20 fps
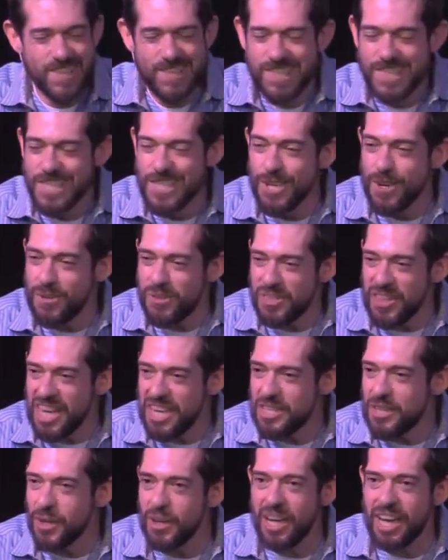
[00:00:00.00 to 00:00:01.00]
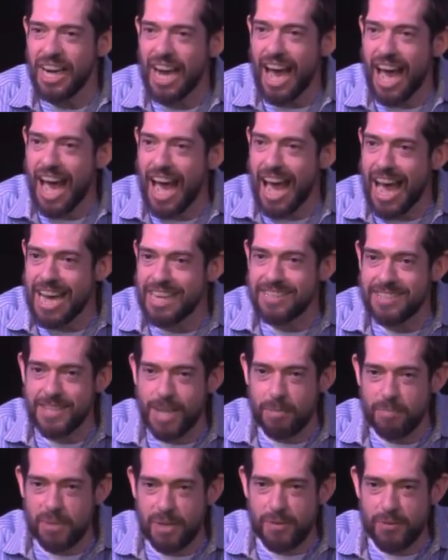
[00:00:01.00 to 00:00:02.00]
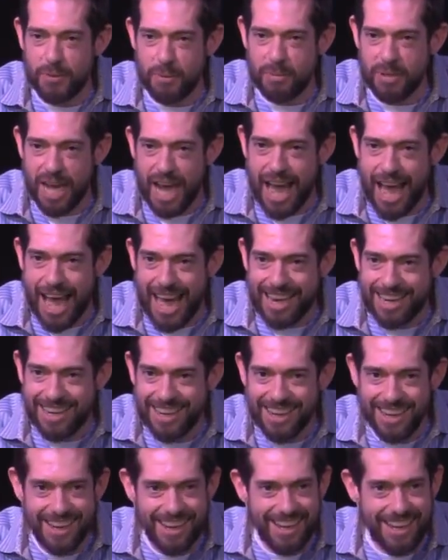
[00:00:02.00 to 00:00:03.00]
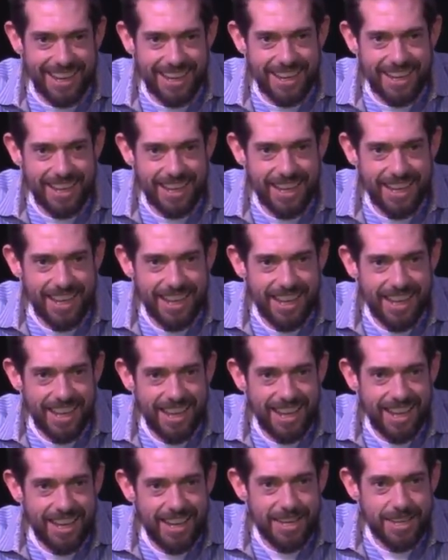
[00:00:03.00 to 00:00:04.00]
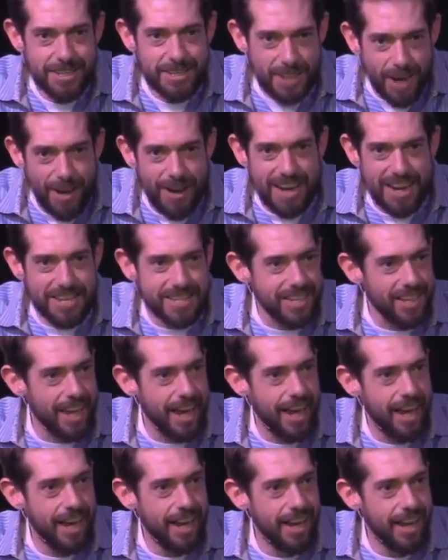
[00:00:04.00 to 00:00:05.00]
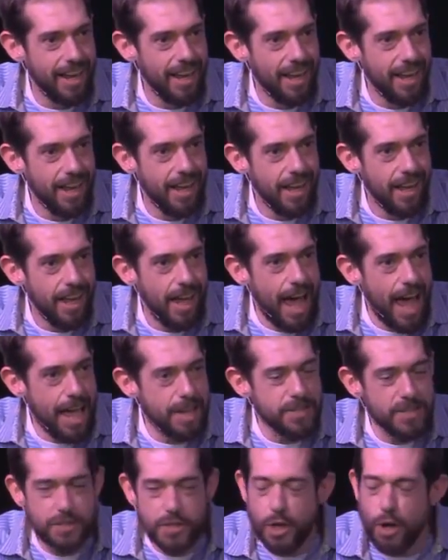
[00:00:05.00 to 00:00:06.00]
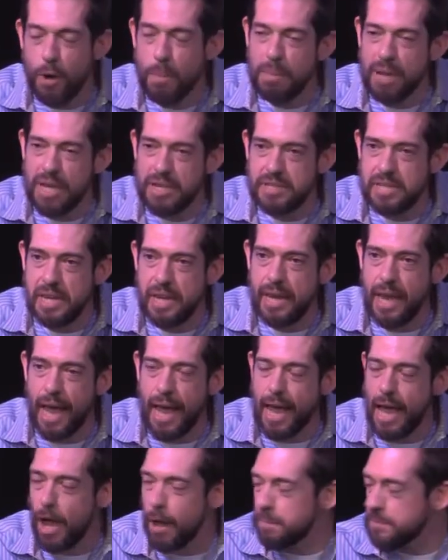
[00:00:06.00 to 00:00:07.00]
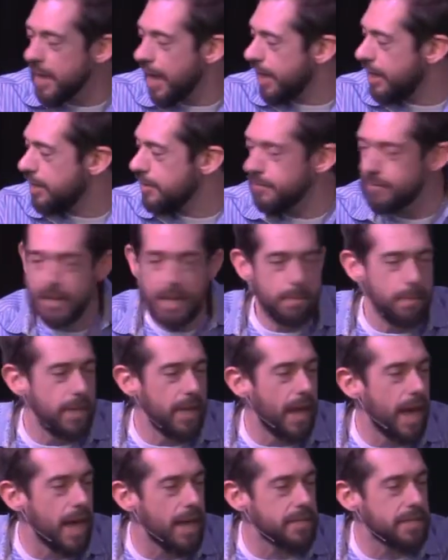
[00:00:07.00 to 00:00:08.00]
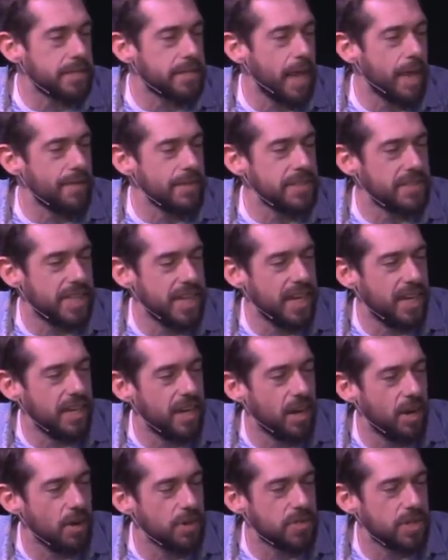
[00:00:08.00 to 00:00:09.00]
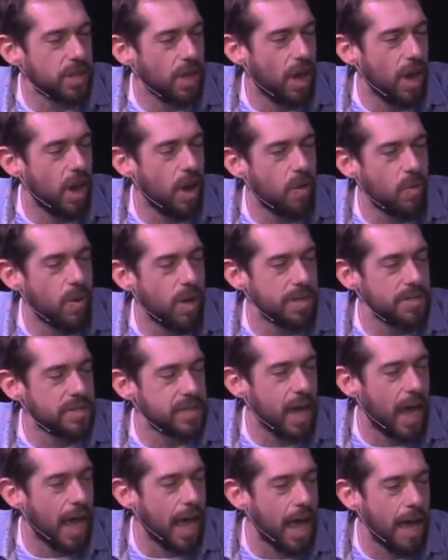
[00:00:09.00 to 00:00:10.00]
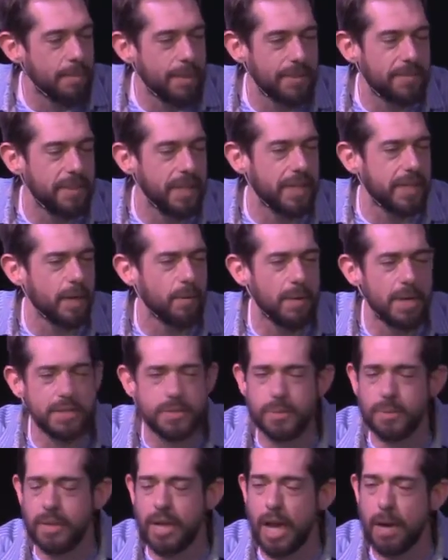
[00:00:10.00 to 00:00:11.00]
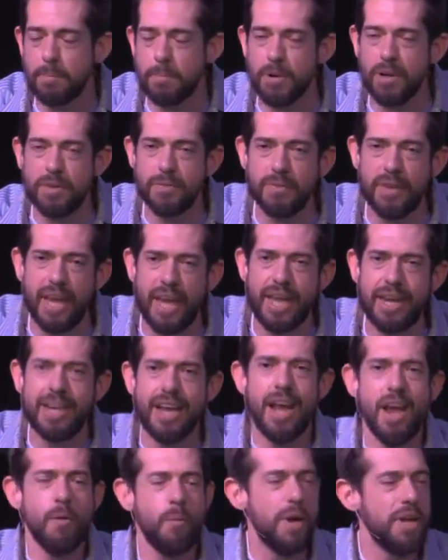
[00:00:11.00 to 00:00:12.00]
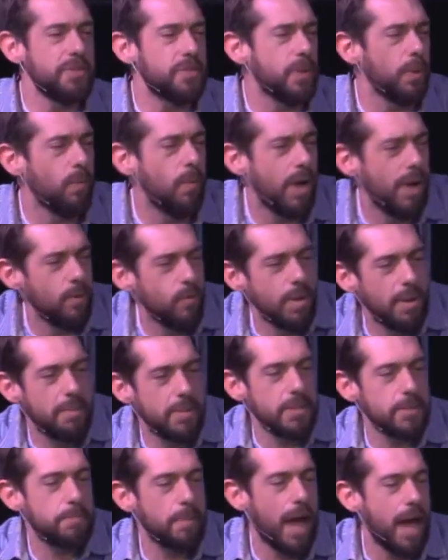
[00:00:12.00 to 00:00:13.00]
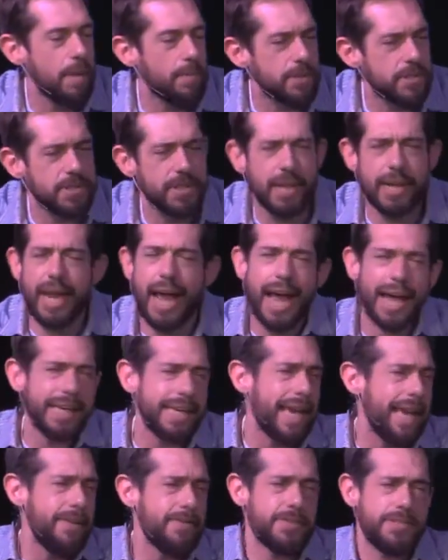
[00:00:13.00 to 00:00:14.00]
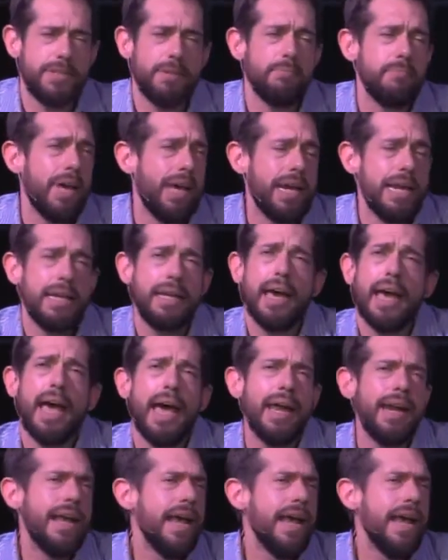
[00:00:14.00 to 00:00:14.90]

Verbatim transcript: You think you're going to hide something from God? Seriously. I was too busy. I helped out at a VBS 17 years ago. One time, I think I went to an upward event, went to one women's Bible study. I gave some money, God.